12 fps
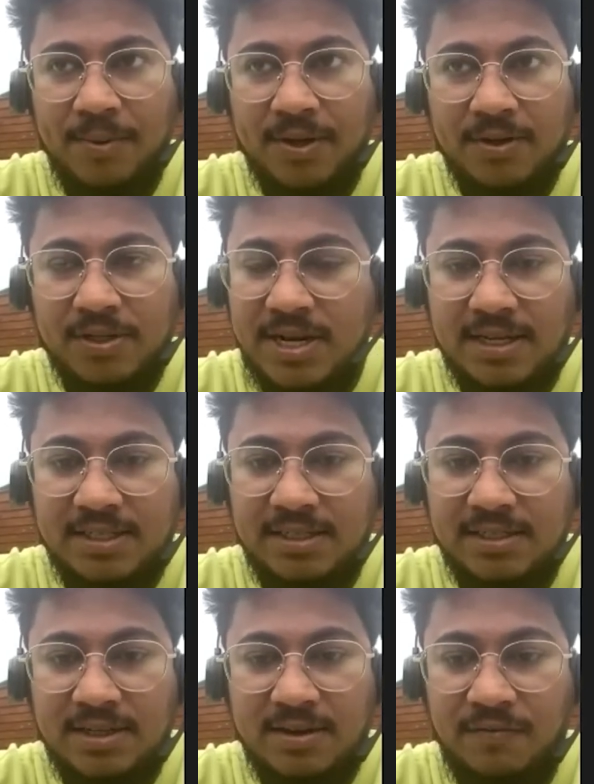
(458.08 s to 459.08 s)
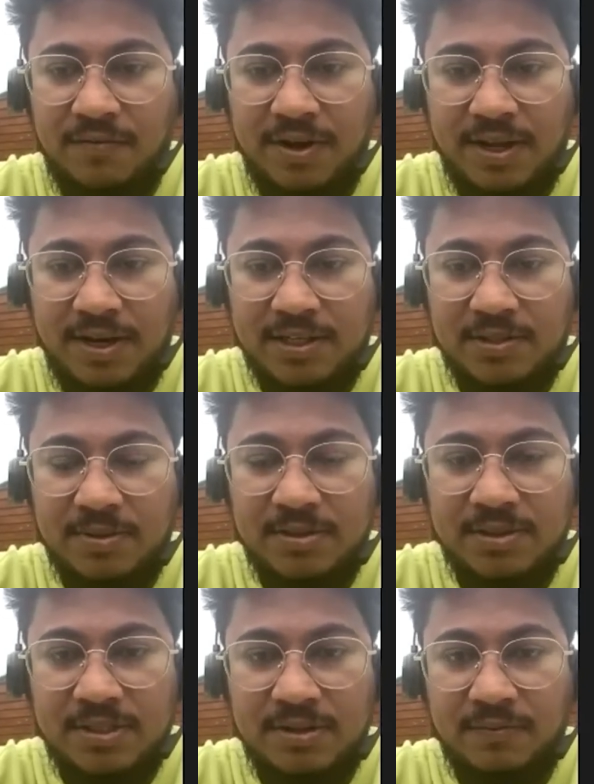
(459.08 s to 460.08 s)
because taxis are very
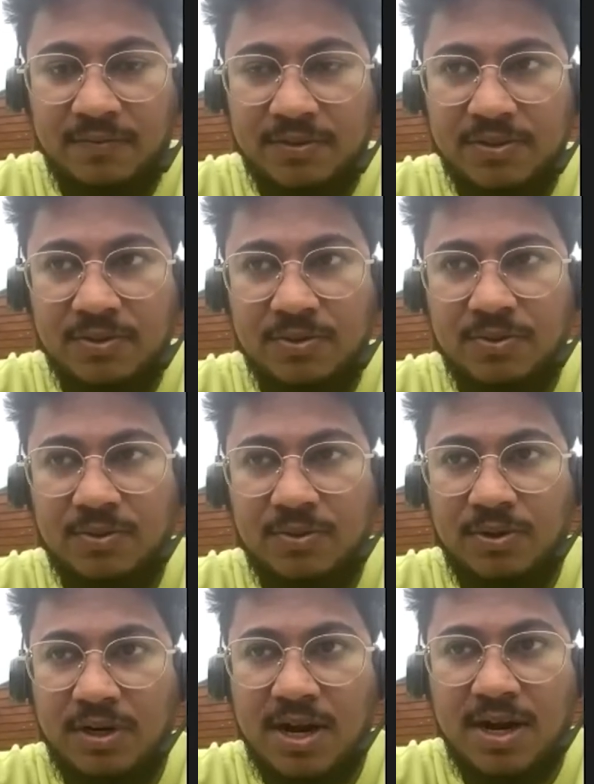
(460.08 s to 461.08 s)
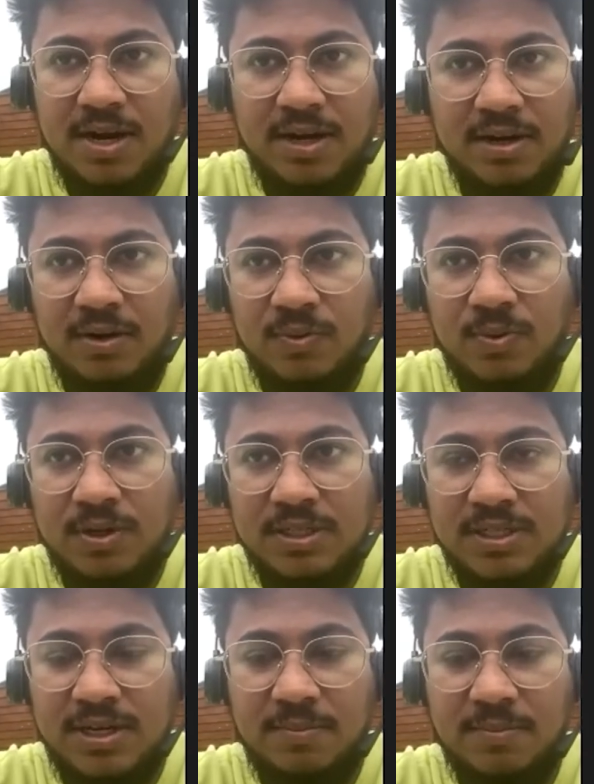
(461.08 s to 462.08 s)
expensive. So dart,
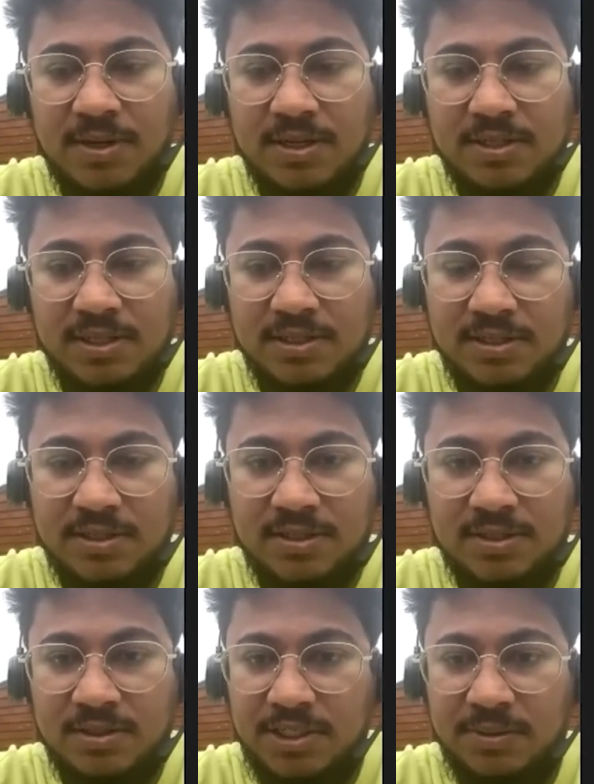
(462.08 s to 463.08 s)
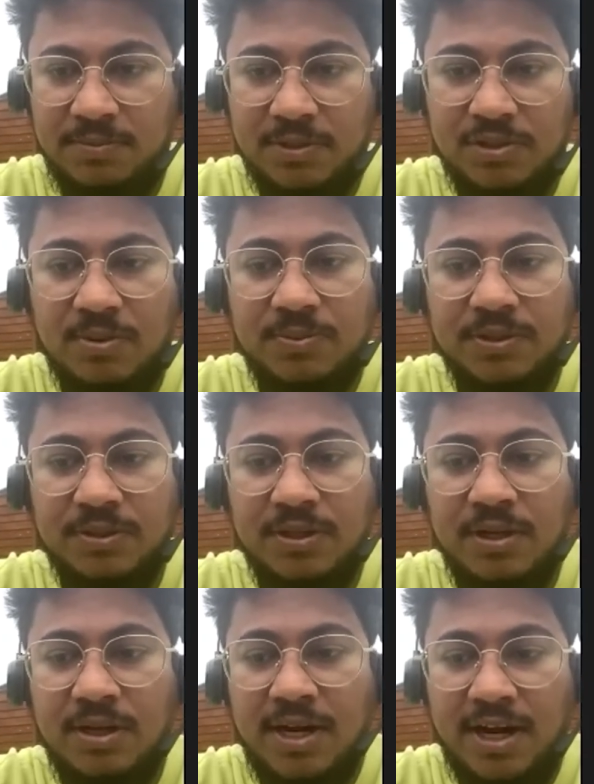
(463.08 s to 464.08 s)
luas, and bus is the cheapest option.
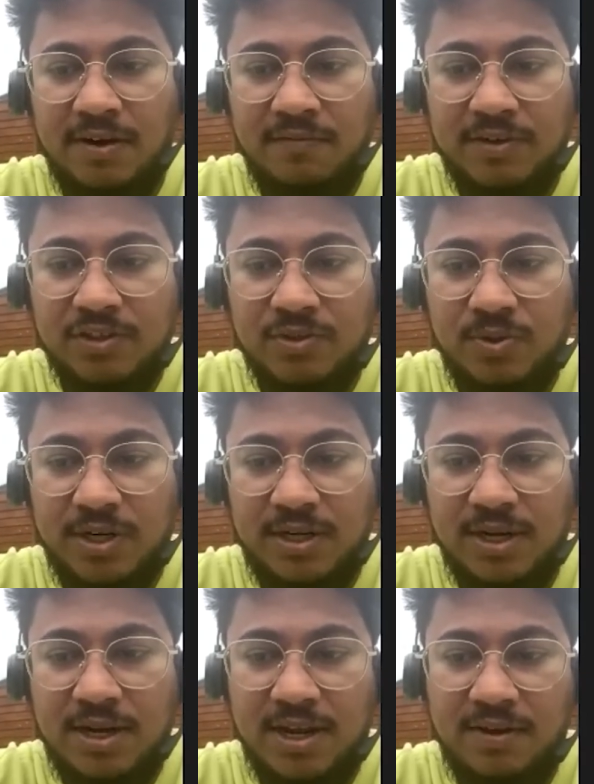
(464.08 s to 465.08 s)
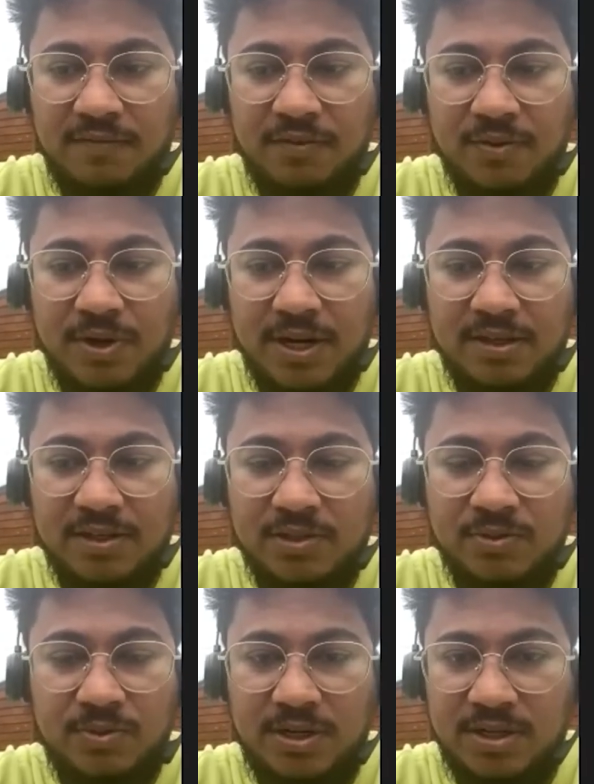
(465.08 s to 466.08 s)
And with student life, you get the
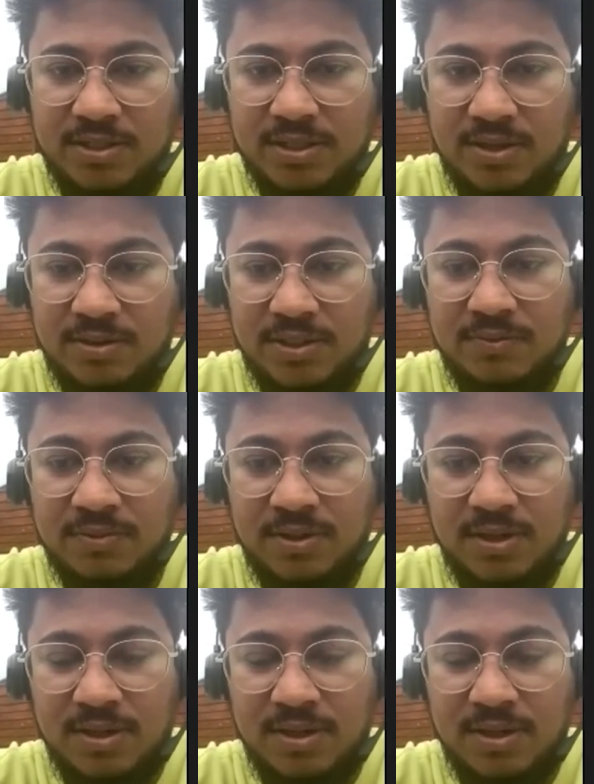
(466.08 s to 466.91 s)
student discounts as well.